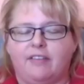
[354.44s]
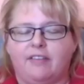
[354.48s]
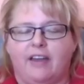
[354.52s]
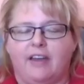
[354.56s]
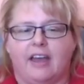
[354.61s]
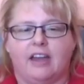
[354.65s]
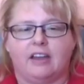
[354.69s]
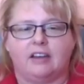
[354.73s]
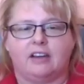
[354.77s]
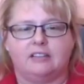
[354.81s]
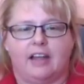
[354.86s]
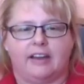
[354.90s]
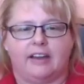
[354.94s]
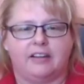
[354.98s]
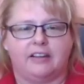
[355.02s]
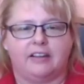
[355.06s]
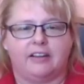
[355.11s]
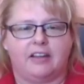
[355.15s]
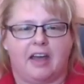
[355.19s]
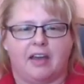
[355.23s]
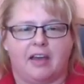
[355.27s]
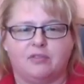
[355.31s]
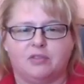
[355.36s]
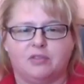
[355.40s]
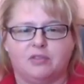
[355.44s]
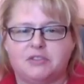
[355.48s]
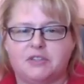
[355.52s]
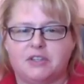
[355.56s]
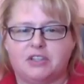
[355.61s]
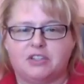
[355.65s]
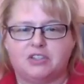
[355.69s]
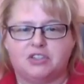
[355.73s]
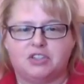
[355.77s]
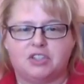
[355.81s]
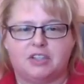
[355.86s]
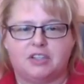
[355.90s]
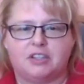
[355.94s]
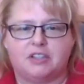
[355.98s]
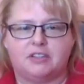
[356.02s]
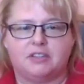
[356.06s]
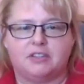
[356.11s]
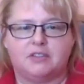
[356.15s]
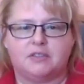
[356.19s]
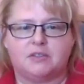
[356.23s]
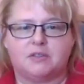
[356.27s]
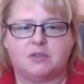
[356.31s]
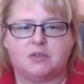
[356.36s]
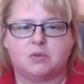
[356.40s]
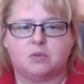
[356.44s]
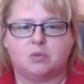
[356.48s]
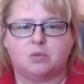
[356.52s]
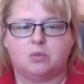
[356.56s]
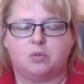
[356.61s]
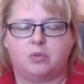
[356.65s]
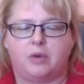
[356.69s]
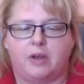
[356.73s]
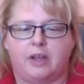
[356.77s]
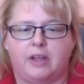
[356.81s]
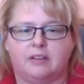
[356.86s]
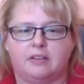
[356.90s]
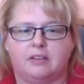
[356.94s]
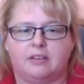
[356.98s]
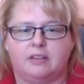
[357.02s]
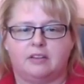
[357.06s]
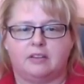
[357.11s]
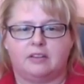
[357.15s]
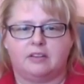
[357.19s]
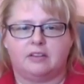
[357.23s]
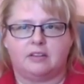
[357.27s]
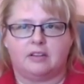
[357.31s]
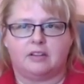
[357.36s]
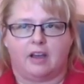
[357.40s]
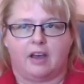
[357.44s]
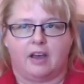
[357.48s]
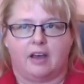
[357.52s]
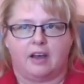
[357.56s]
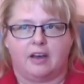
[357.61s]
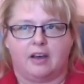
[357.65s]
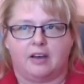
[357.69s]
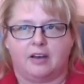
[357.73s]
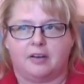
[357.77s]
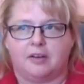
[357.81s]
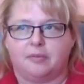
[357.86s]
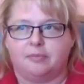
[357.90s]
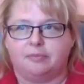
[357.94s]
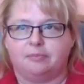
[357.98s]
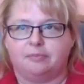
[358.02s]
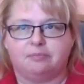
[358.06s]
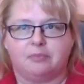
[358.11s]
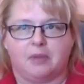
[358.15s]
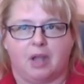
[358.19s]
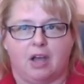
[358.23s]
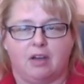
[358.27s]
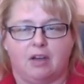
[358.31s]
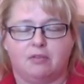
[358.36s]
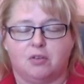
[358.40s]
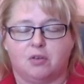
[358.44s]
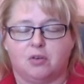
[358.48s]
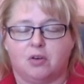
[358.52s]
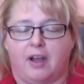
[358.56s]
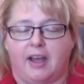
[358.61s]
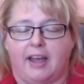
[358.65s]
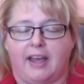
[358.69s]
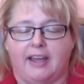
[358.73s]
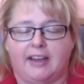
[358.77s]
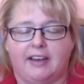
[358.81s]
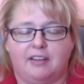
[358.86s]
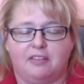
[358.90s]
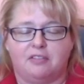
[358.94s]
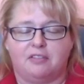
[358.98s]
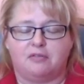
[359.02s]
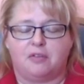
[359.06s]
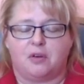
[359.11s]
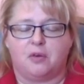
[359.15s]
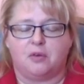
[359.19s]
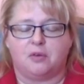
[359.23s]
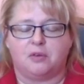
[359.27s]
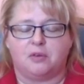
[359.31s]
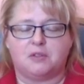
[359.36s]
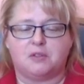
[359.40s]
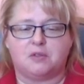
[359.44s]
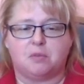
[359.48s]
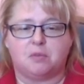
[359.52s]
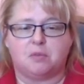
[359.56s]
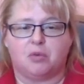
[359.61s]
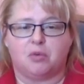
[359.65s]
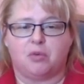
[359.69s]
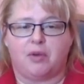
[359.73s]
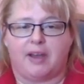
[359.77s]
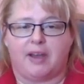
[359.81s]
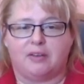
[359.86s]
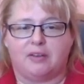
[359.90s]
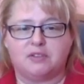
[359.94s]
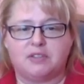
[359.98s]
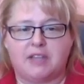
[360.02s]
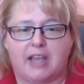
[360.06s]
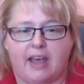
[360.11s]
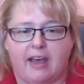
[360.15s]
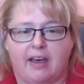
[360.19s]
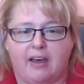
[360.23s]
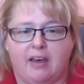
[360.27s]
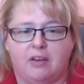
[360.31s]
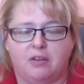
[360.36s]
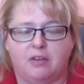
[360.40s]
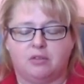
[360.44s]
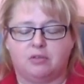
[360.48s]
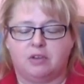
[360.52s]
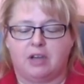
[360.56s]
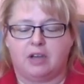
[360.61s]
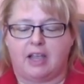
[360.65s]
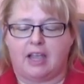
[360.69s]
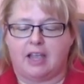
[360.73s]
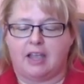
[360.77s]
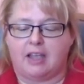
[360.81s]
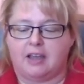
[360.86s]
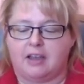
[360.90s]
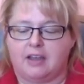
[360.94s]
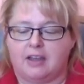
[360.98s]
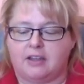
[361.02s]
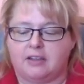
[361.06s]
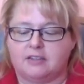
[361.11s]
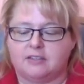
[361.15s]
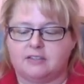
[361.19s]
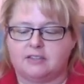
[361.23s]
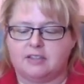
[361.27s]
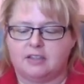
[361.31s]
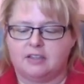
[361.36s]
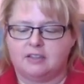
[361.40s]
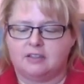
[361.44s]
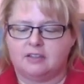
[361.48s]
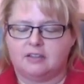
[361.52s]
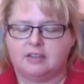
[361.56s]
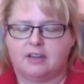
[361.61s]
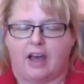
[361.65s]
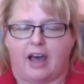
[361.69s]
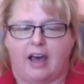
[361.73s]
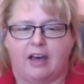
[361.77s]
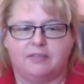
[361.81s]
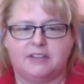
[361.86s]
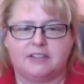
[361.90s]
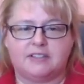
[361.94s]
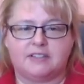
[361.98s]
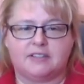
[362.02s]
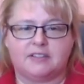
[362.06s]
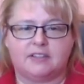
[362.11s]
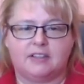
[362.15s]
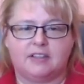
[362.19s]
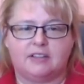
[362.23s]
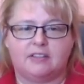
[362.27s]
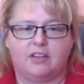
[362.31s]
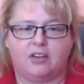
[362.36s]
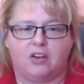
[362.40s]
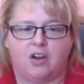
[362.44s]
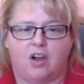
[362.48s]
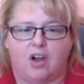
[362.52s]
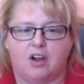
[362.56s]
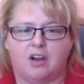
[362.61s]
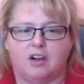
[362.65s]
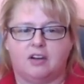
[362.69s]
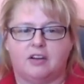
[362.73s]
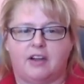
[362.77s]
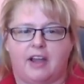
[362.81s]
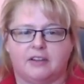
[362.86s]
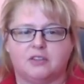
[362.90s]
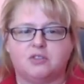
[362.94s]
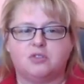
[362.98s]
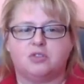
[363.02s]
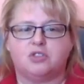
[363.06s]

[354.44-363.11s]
had a lot of conversations with a variety of folks from around town, and obviously there are extra